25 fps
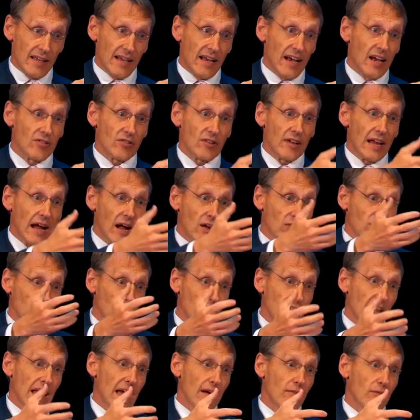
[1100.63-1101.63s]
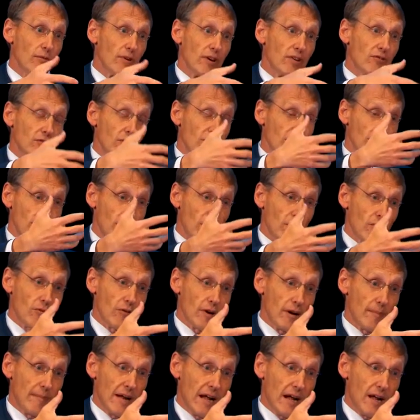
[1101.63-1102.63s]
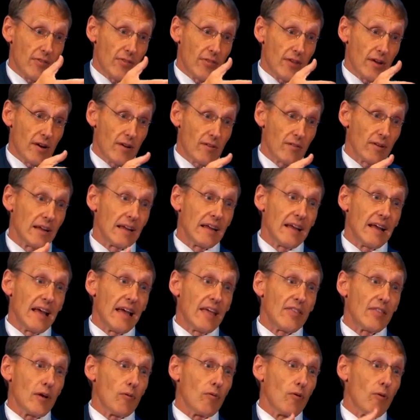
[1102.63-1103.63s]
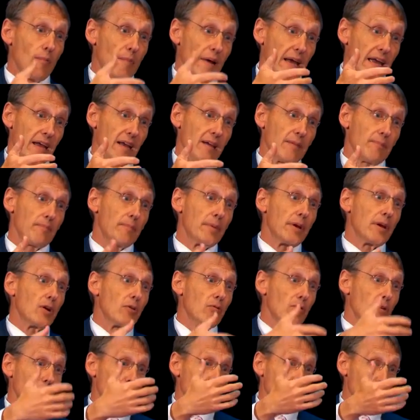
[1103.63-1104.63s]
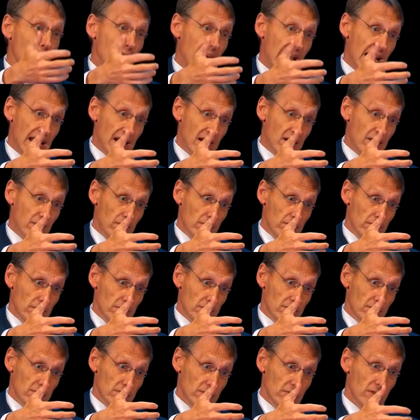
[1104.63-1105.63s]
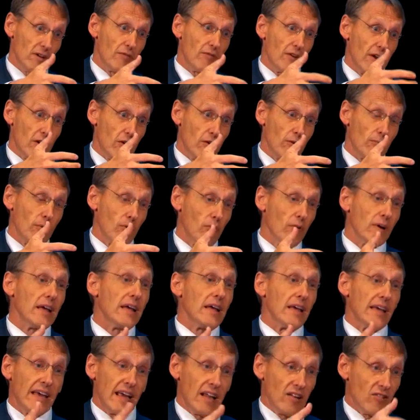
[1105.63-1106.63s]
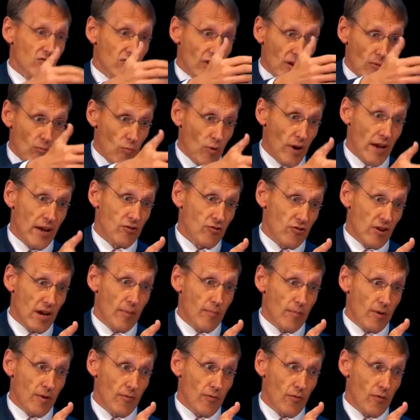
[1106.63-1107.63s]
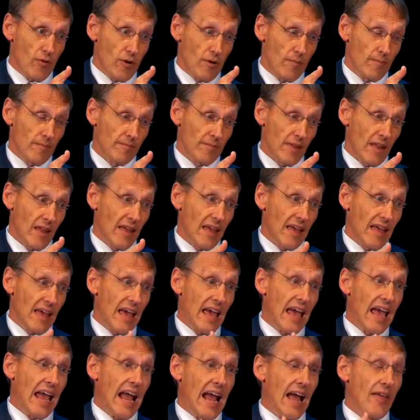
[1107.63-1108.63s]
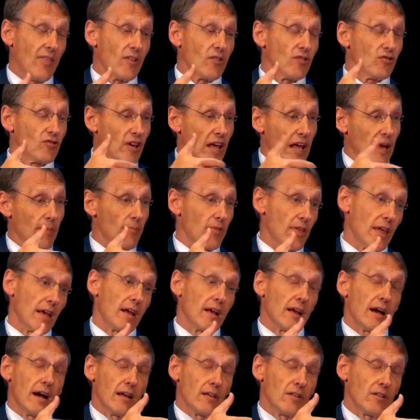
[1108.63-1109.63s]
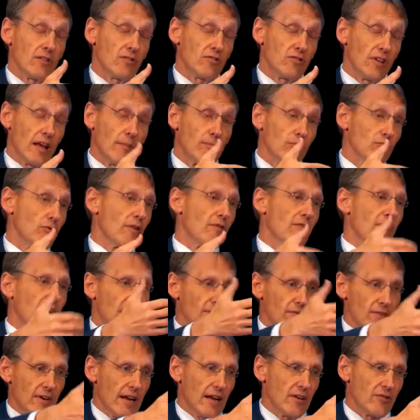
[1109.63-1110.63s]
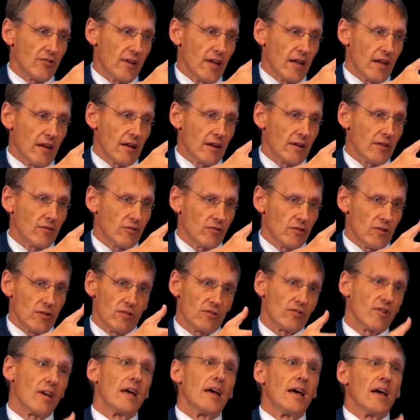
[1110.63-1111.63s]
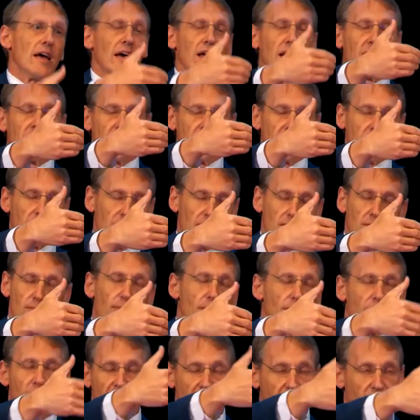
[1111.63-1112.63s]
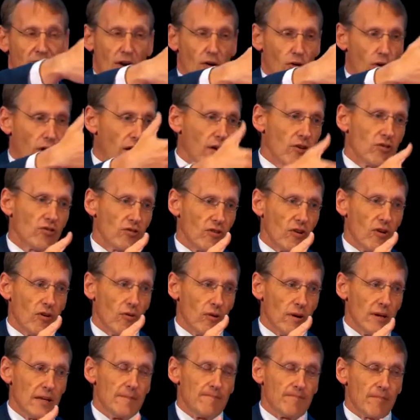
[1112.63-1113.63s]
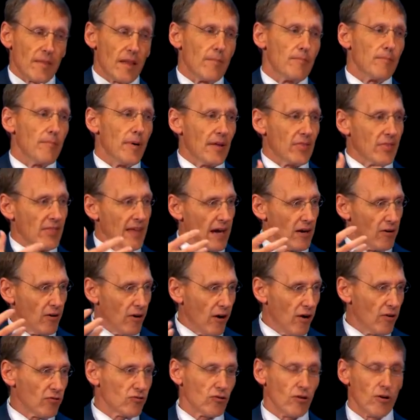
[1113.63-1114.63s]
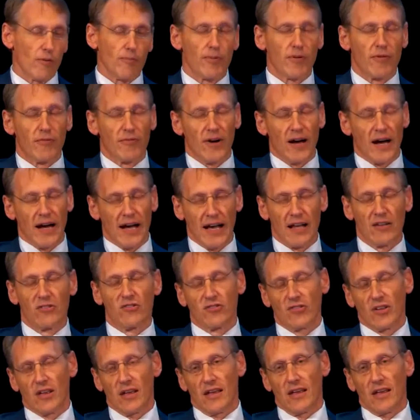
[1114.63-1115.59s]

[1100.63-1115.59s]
has announced that they have a research program out there that will make peer review data available in some way, shape, or form. And the same sort of confidentiality concerns pervade there also, but that also provides